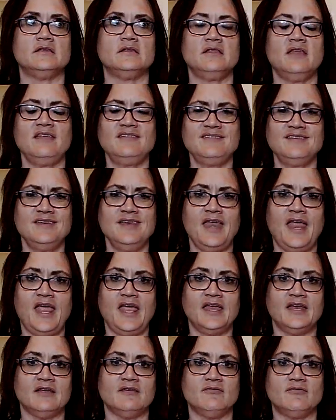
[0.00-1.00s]
that's a
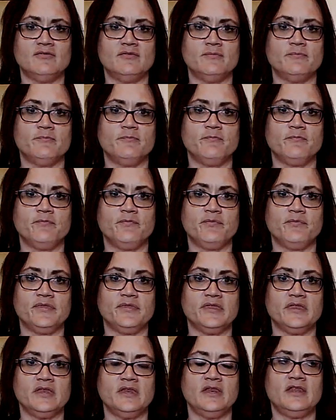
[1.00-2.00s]
negative.
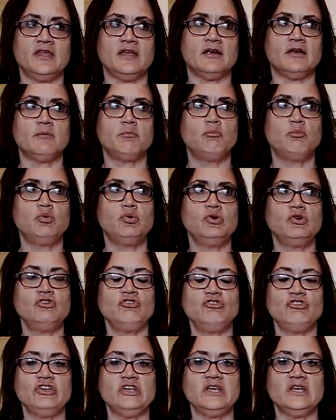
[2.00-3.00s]
They're
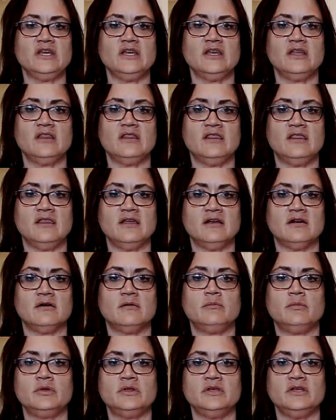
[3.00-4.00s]
pushing
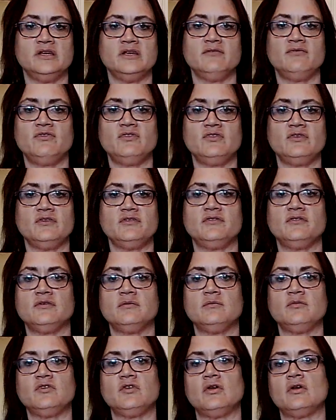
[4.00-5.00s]
their belief
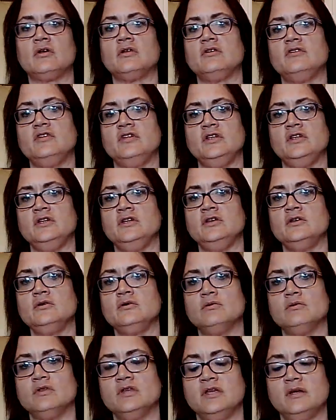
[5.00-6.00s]
systems onto
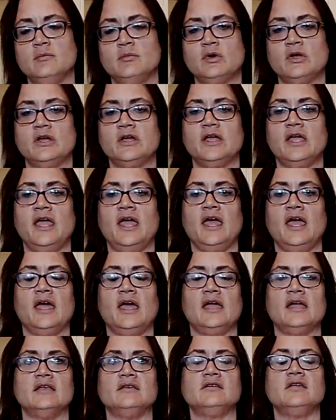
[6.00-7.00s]
you, Libra,
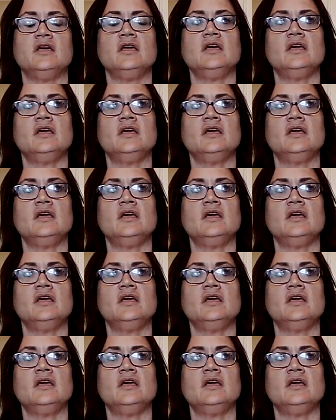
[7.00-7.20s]
and